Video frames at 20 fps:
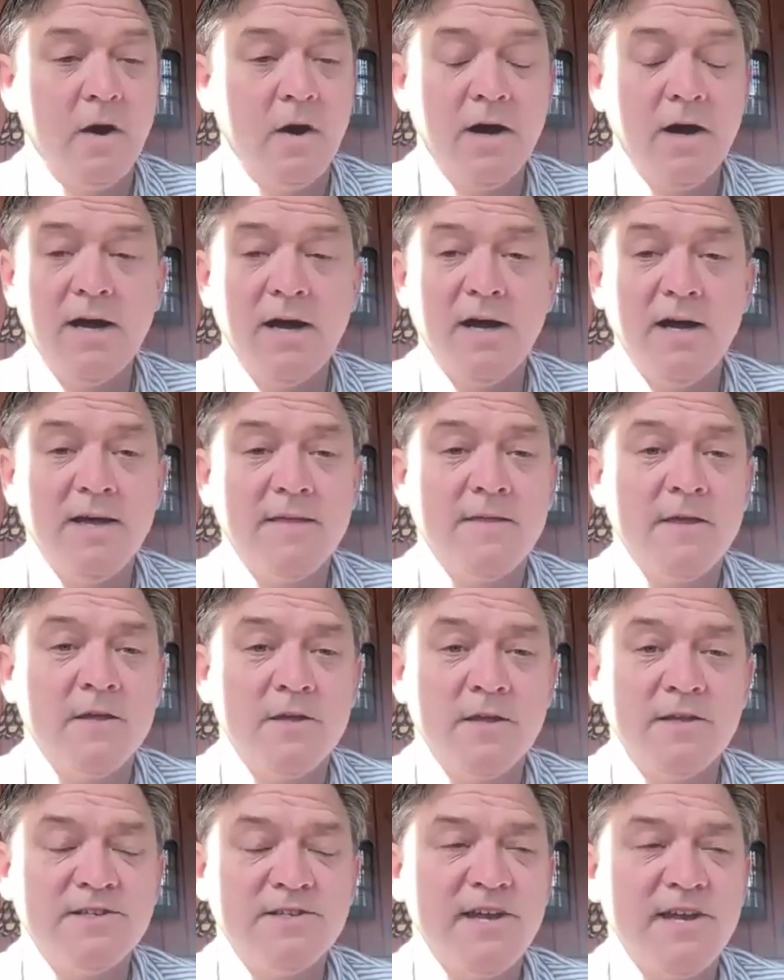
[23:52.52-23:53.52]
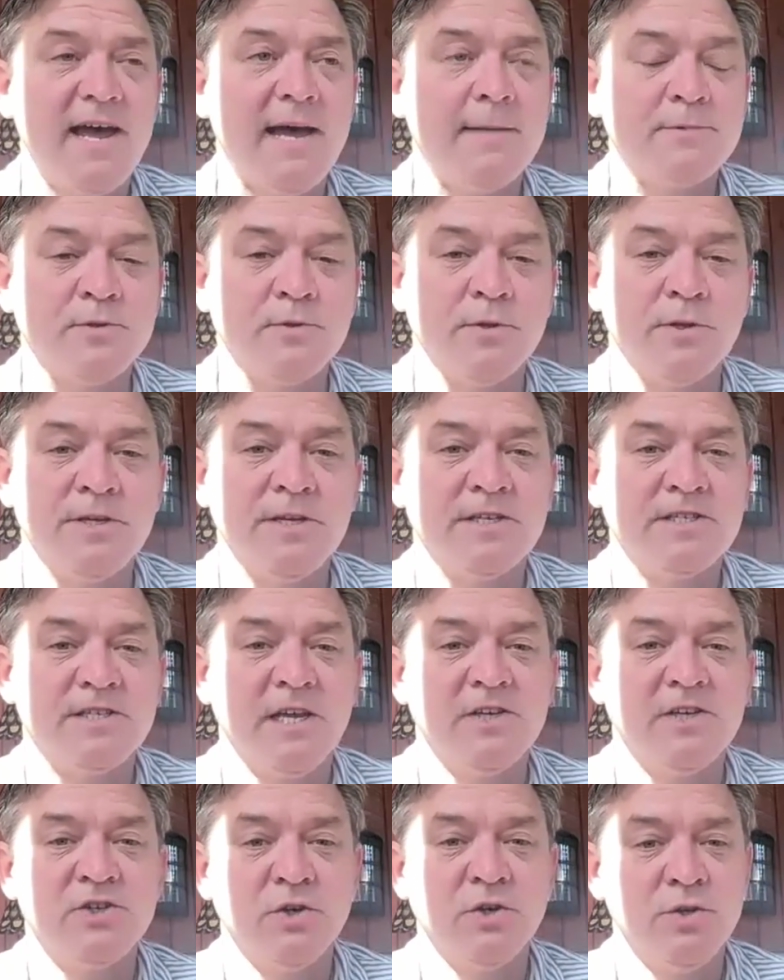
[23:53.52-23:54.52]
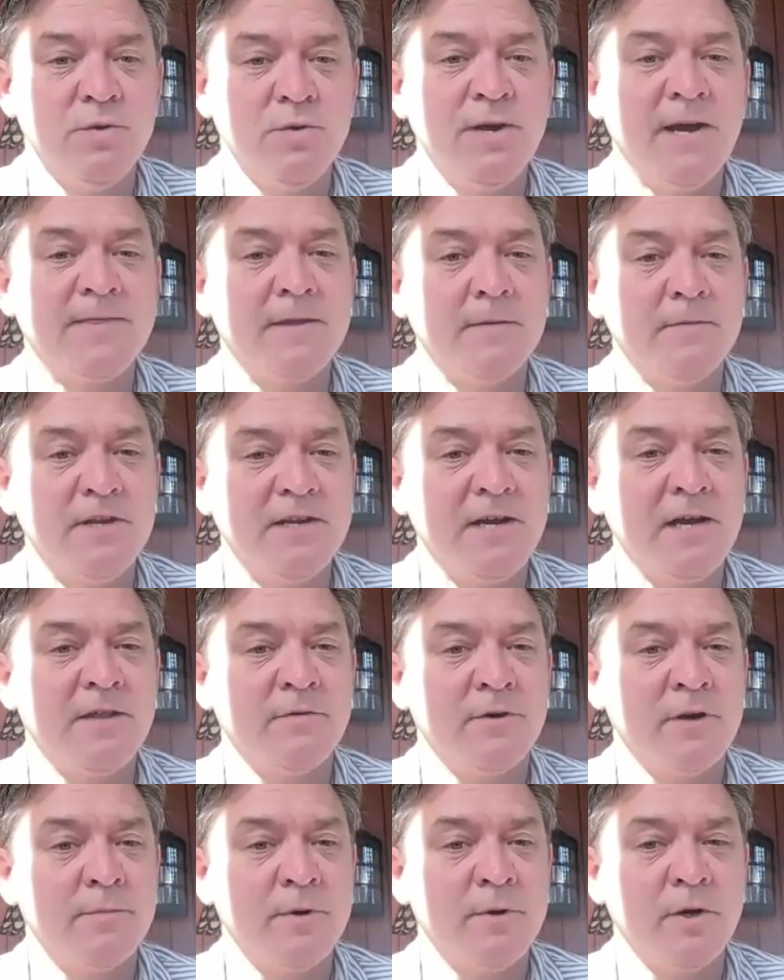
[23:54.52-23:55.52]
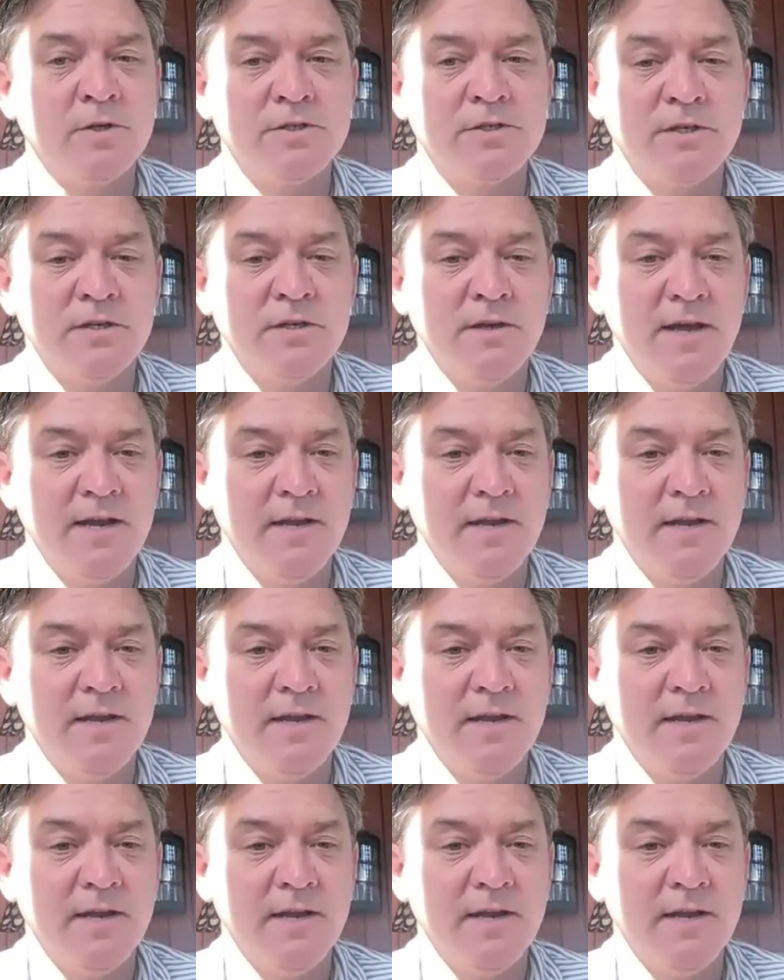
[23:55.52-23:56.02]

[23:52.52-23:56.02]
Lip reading: no, I think it's absolutely essential you get them together in person.